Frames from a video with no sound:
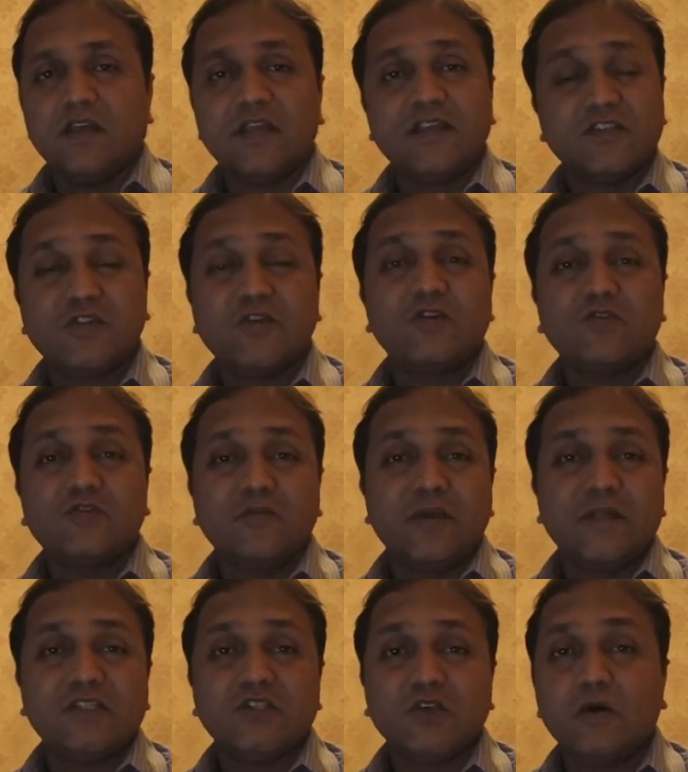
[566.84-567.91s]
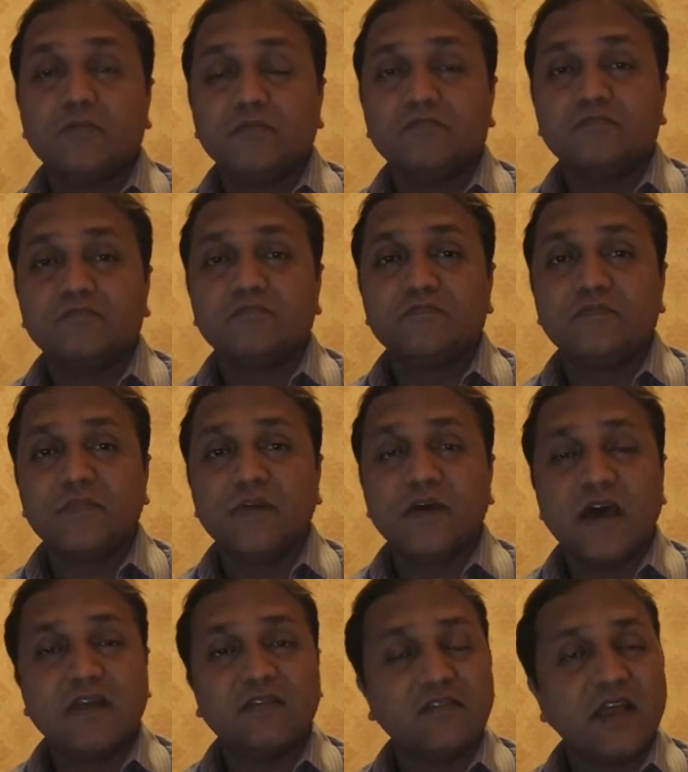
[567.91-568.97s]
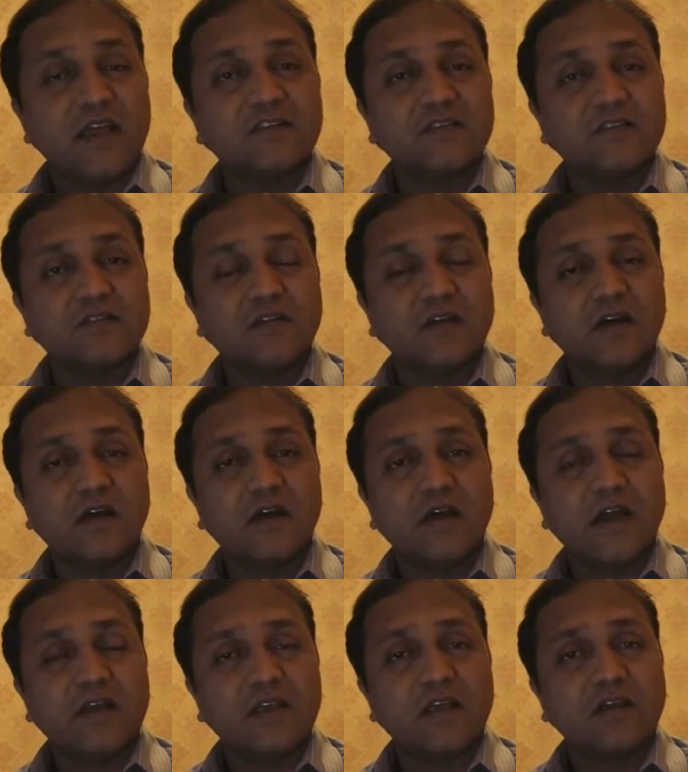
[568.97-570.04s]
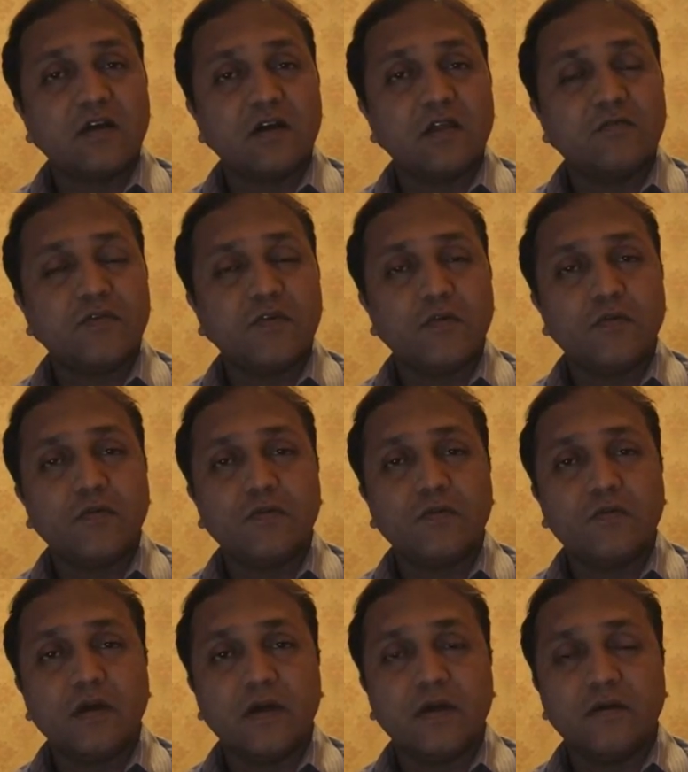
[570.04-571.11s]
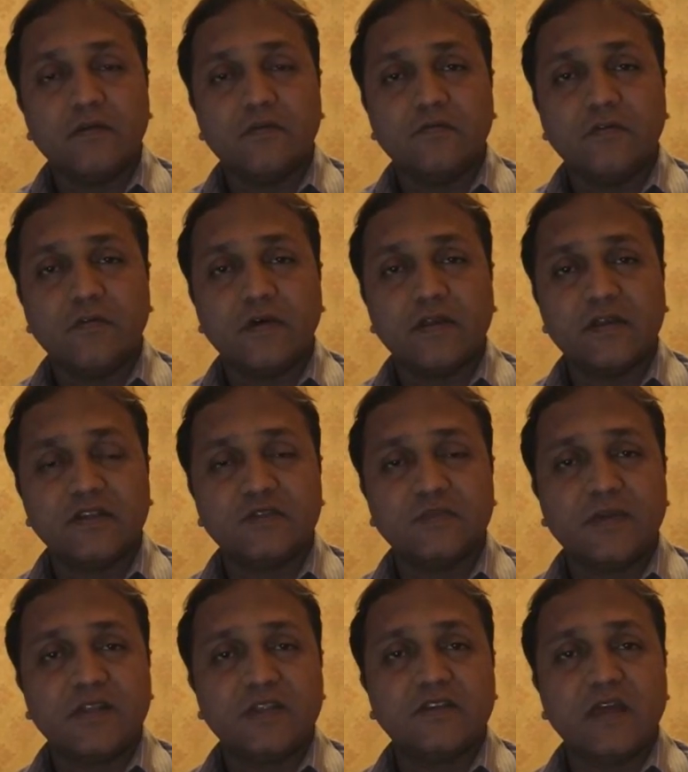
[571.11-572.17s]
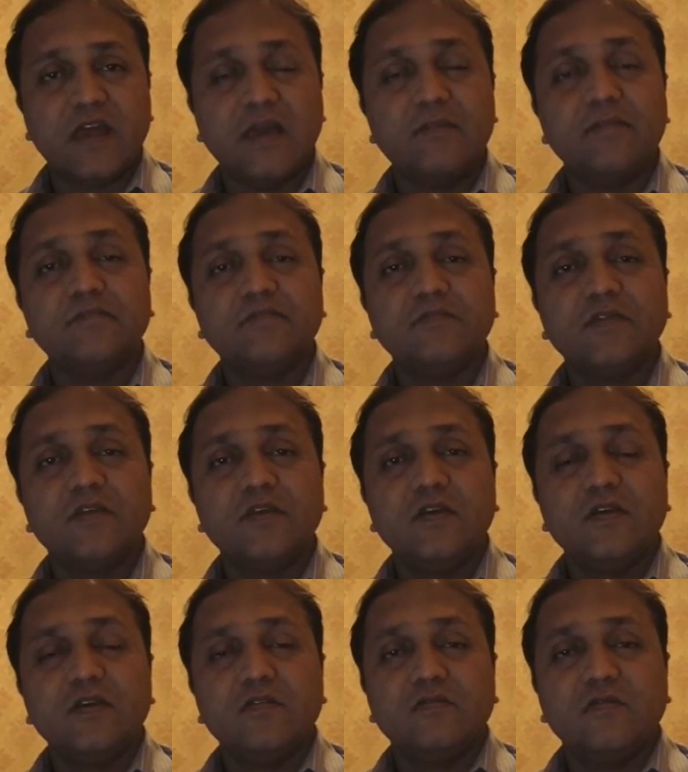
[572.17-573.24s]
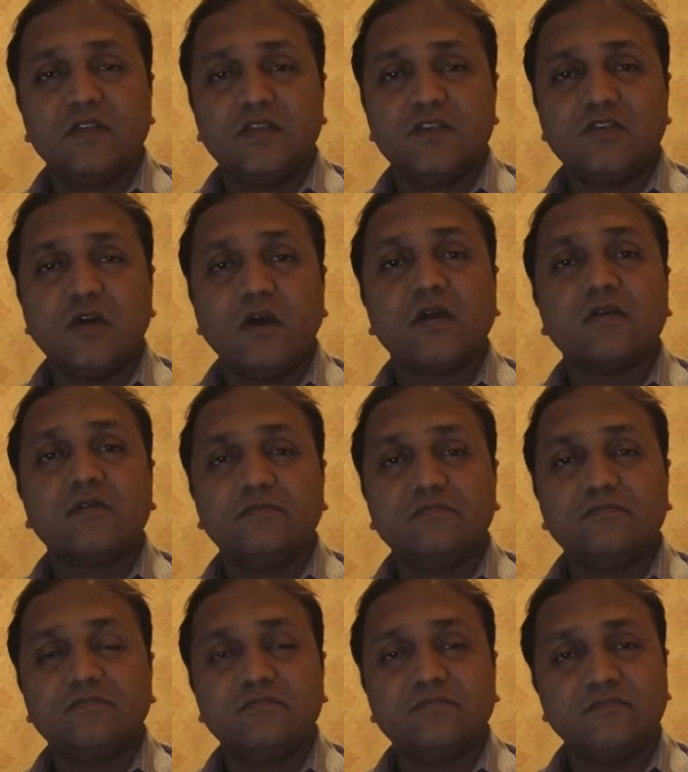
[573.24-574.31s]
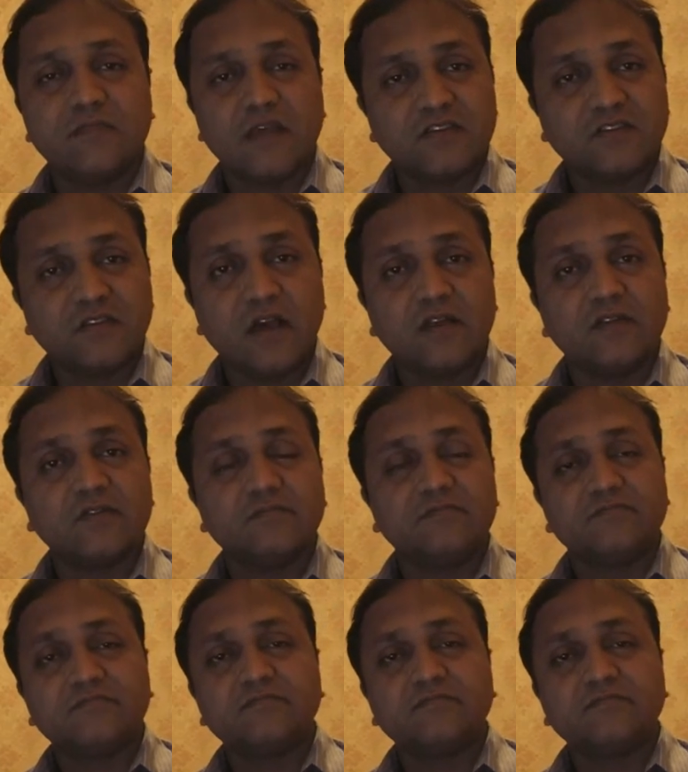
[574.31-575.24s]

it is going to remain so. I thank all of you for spending time on this talk. Thanks a lot.